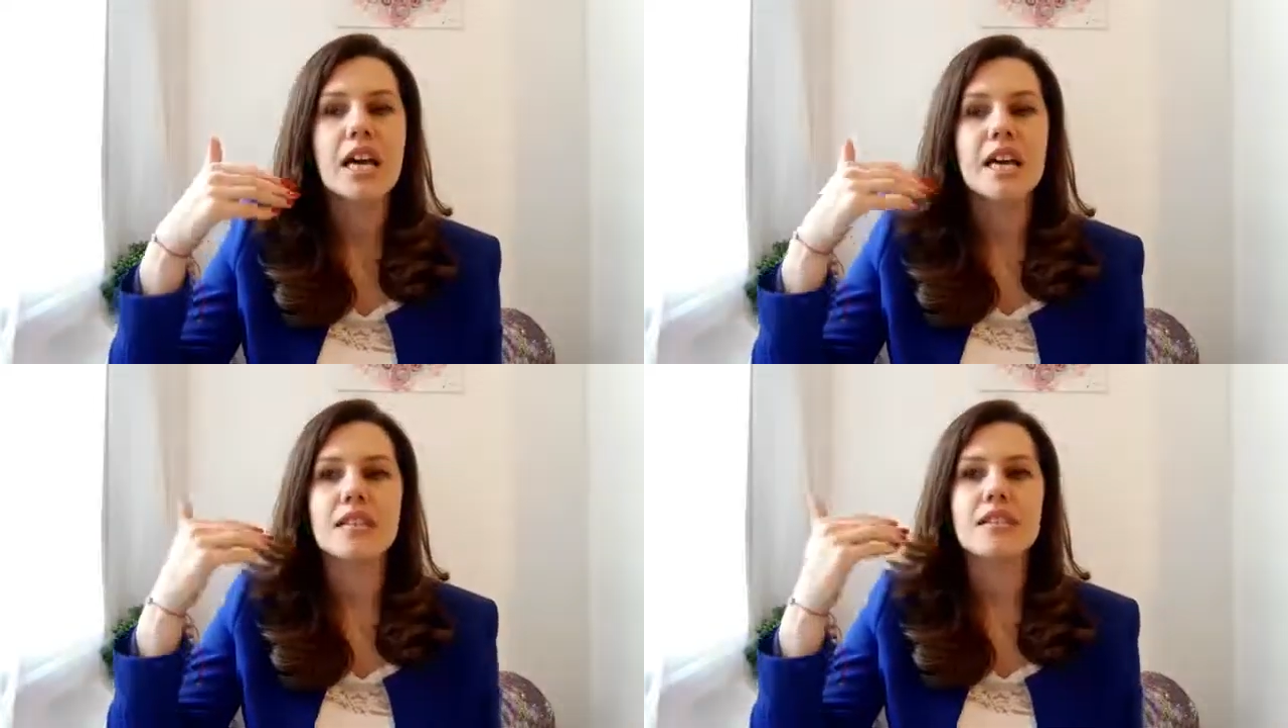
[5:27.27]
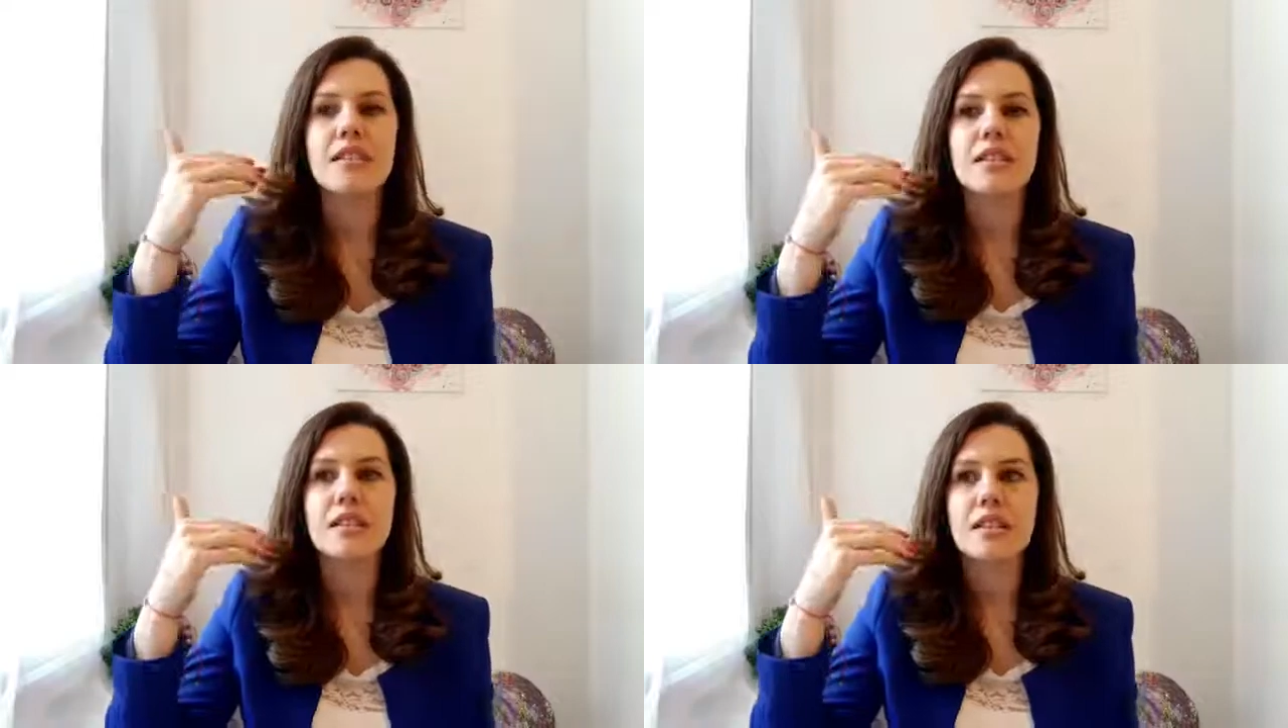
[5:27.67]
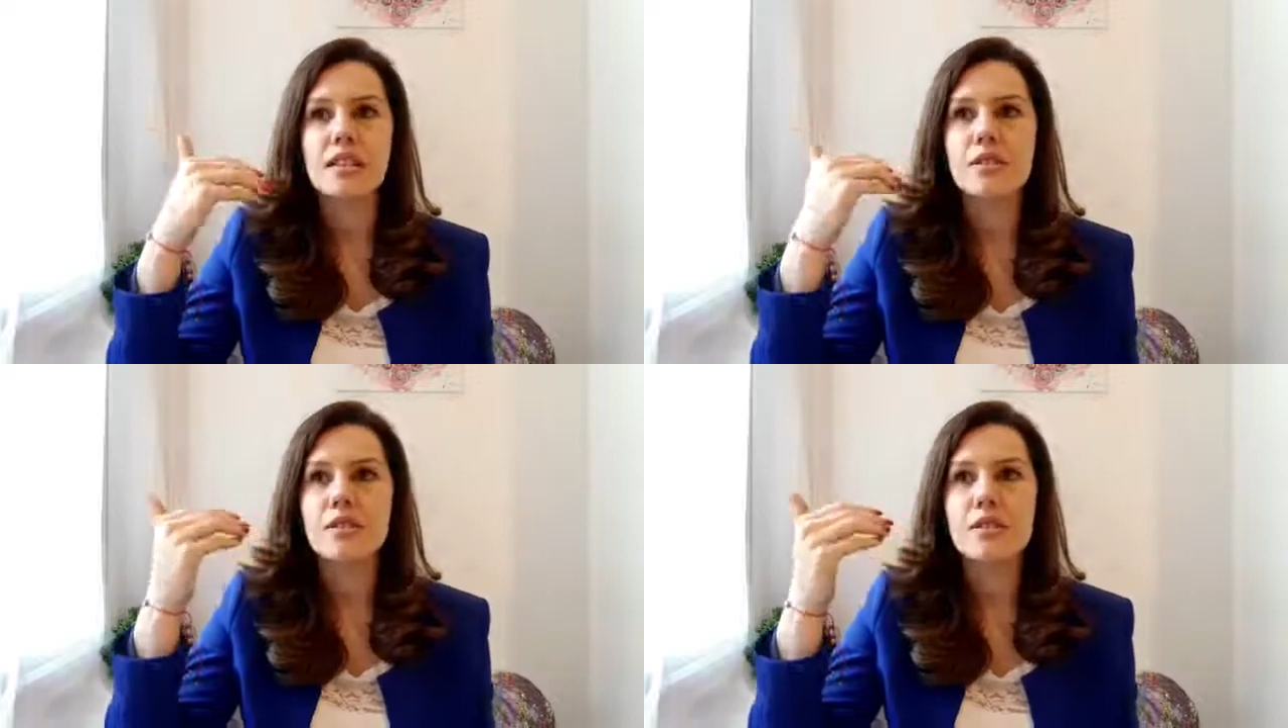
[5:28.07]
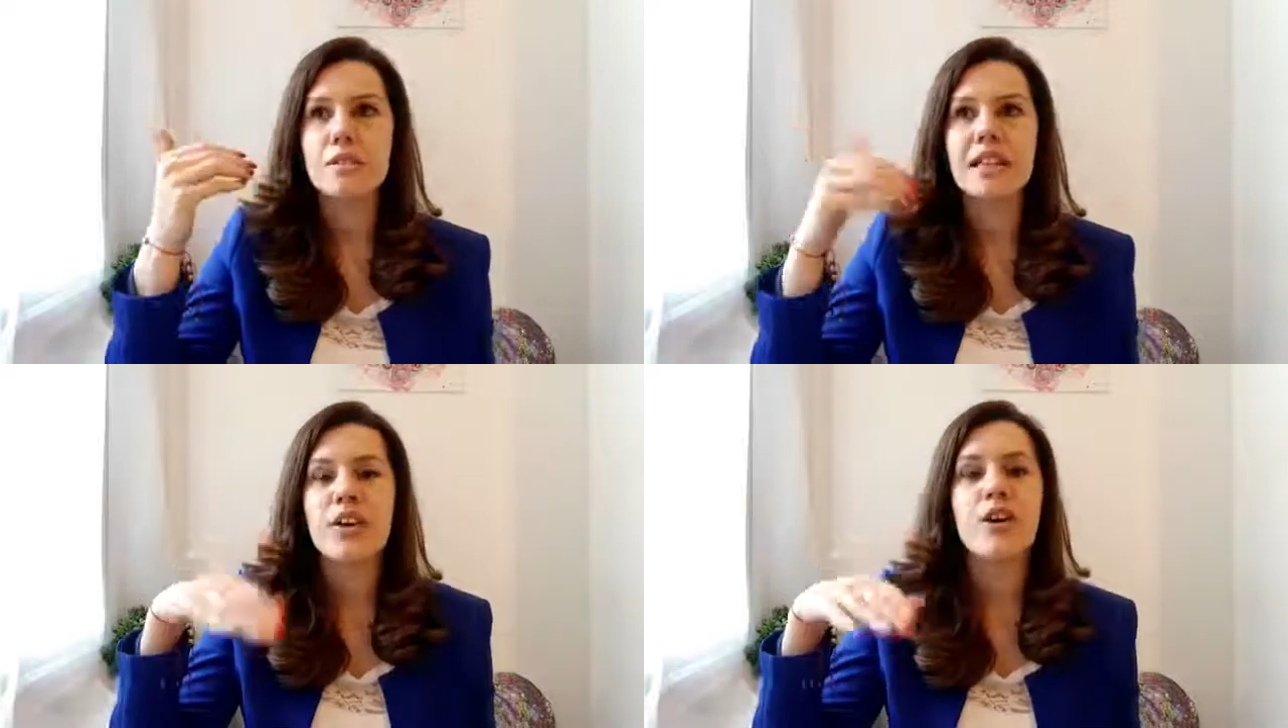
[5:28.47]
It's not to
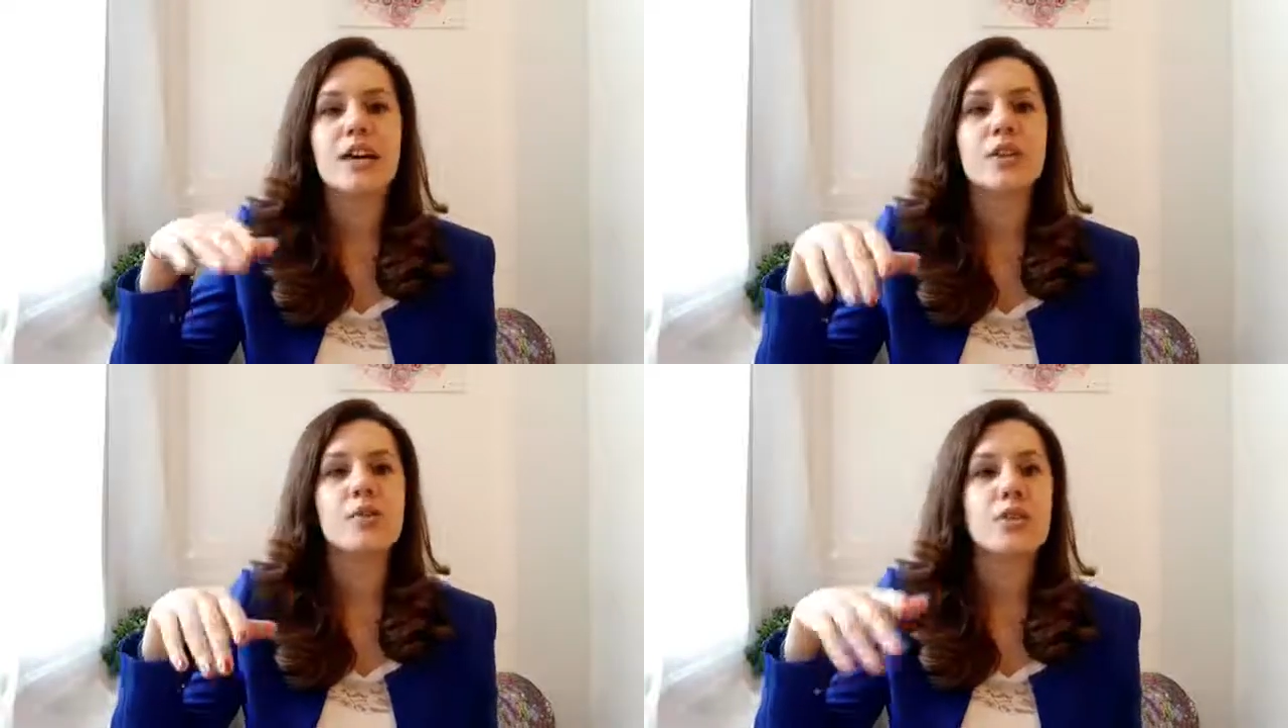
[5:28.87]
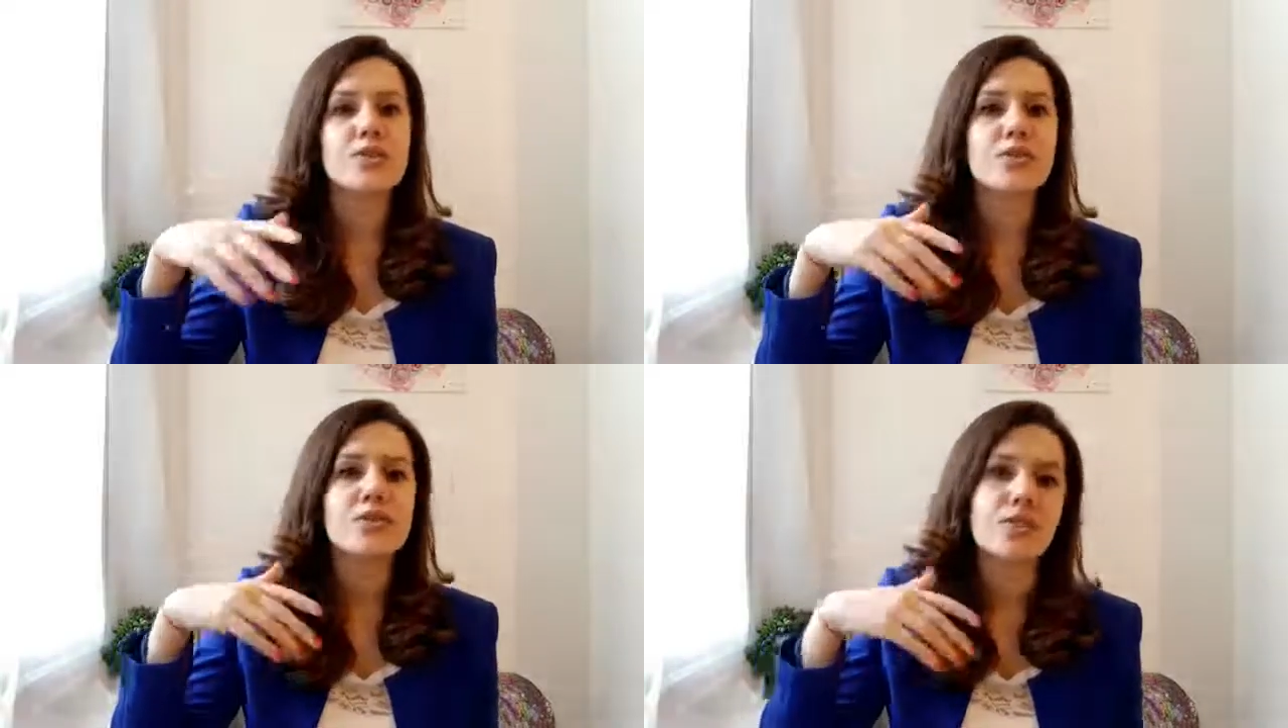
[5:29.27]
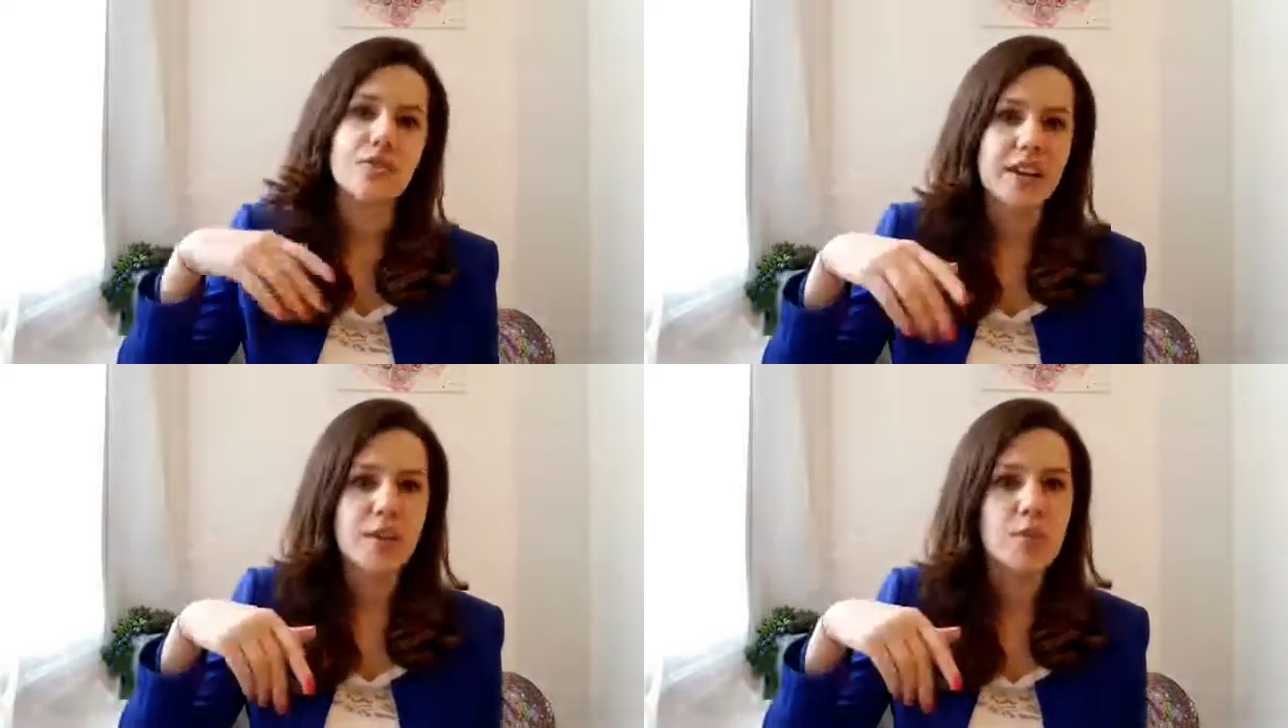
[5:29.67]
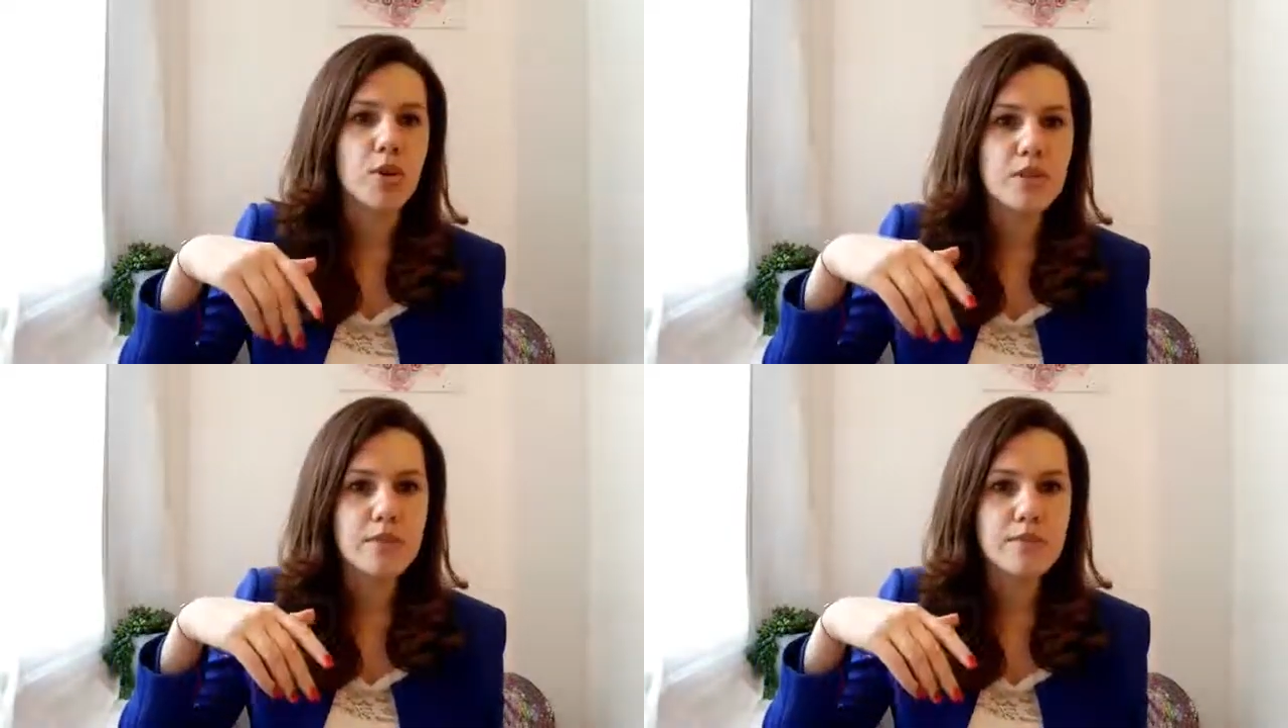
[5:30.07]
be like, oh, I don't want to suffer
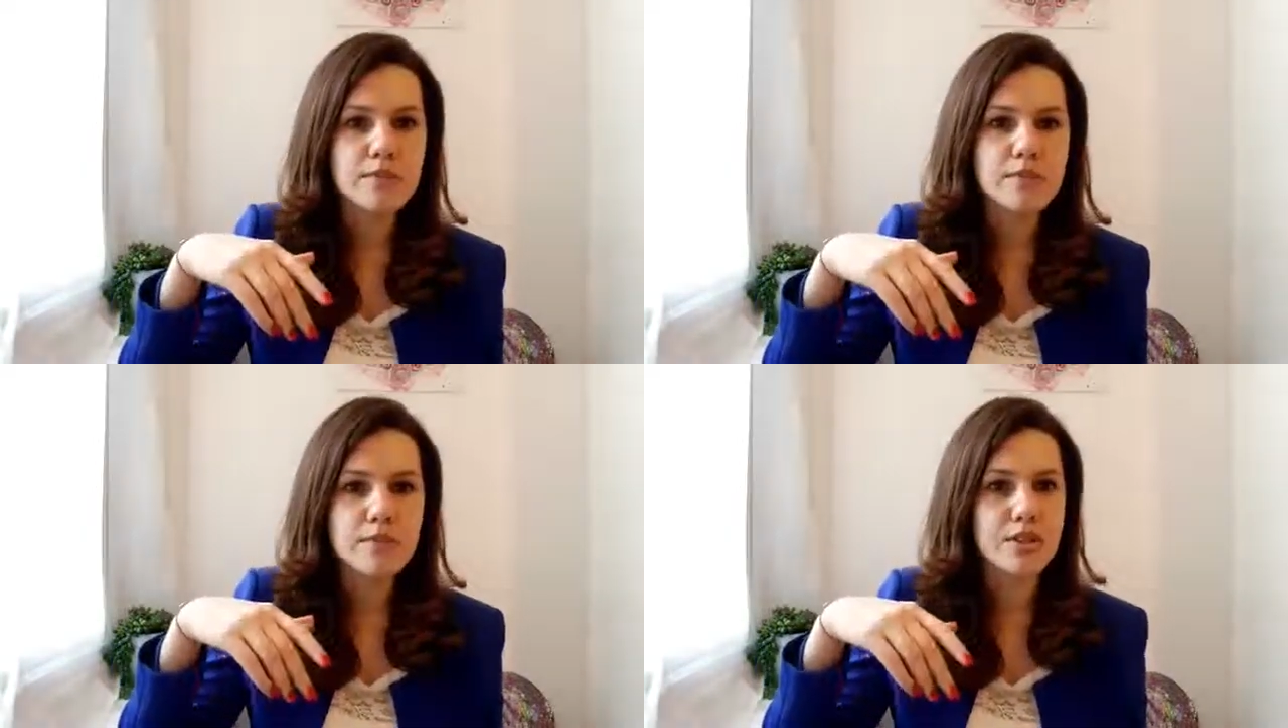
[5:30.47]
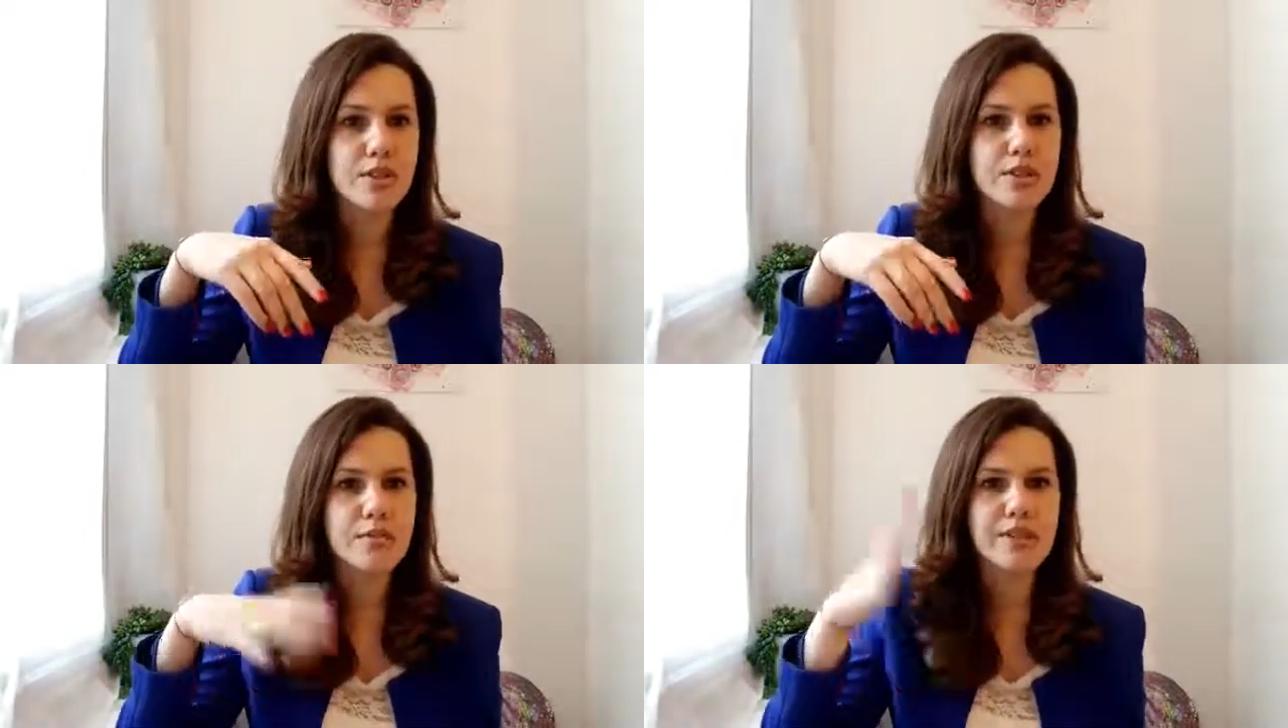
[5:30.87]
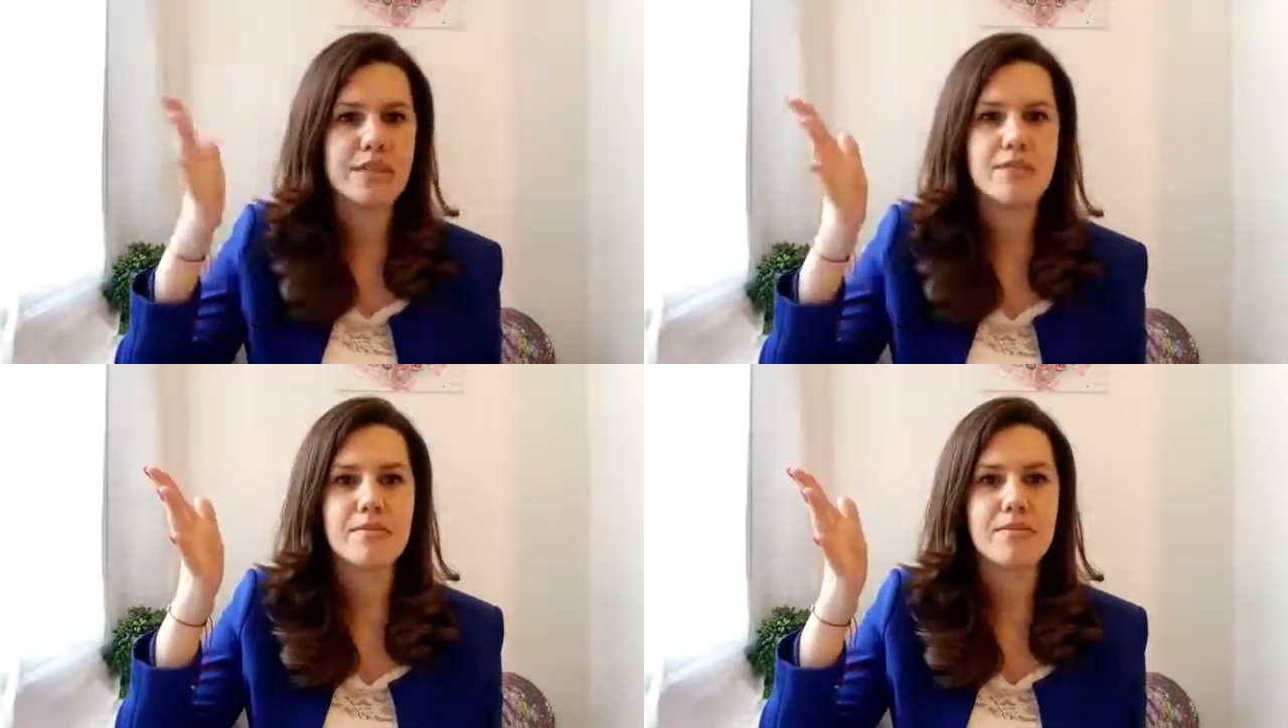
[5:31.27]
anymore. You know, that's